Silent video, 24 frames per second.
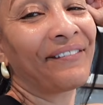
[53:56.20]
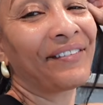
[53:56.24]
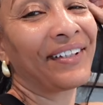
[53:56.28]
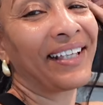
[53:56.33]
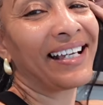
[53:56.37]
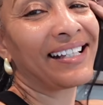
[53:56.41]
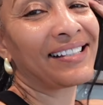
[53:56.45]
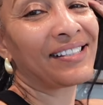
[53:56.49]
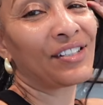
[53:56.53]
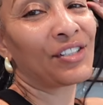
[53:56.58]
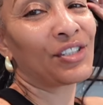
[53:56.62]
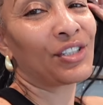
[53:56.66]

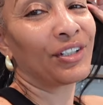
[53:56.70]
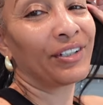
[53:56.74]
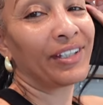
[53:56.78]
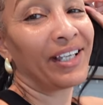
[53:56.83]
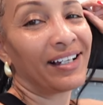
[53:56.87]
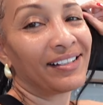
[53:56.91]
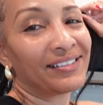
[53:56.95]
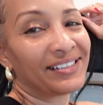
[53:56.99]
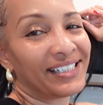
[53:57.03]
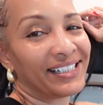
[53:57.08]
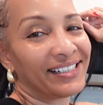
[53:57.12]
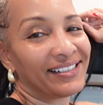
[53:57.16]
got to show
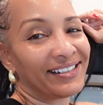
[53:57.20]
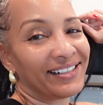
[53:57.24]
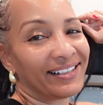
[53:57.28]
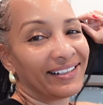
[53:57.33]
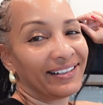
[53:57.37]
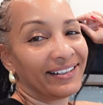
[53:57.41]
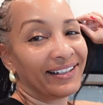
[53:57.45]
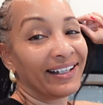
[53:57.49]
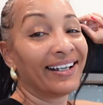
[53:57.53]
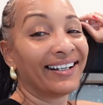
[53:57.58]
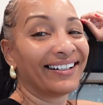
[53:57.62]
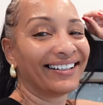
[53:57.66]
y'all Din
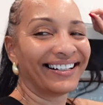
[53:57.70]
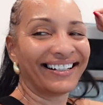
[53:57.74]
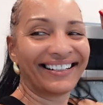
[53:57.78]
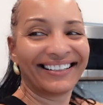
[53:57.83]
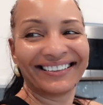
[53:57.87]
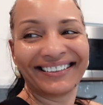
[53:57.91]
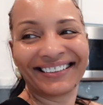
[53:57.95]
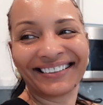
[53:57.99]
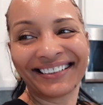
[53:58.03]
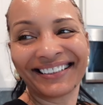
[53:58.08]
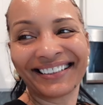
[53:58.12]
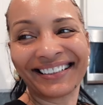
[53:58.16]
Din
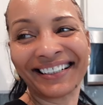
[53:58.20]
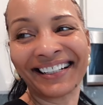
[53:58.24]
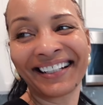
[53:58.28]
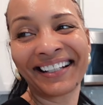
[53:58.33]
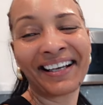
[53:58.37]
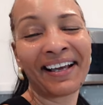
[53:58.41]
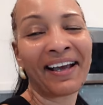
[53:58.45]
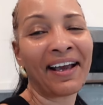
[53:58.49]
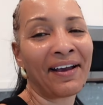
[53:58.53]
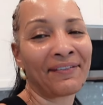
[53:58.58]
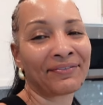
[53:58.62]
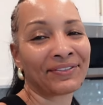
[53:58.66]

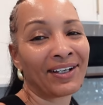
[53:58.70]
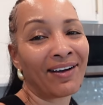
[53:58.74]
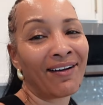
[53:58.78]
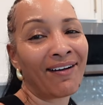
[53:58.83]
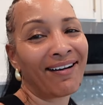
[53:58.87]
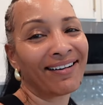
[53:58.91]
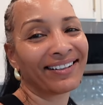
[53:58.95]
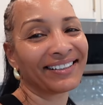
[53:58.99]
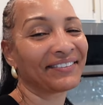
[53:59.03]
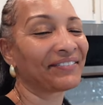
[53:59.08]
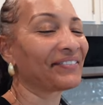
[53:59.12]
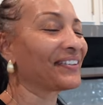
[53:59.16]
after
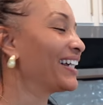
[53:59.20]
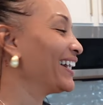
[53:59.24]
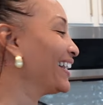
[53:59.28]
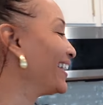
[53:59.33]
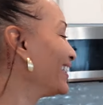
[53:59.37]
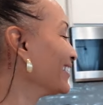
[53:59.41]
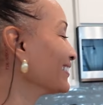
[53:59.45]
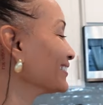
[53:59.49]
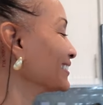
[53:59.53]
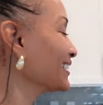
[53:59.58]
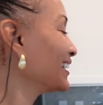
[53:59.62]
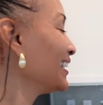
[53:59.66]
all of
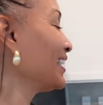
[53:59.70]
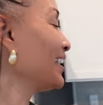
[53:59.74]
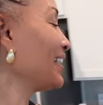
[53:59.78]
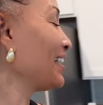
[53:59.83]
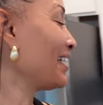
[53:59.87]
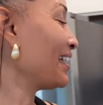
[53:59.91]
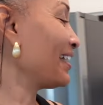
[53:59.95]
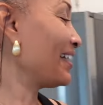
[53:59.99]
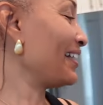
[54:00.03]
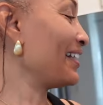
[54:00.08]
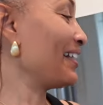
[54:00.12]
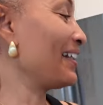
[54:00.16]
that.
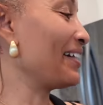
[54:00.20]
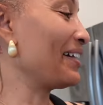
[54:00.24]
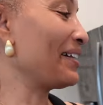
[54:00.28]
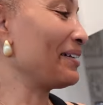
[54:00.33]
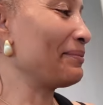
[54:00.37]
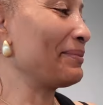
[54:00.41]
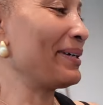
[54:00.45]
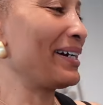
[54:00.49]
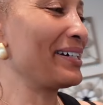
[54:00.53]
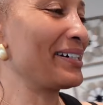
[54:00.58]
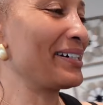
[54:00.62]
My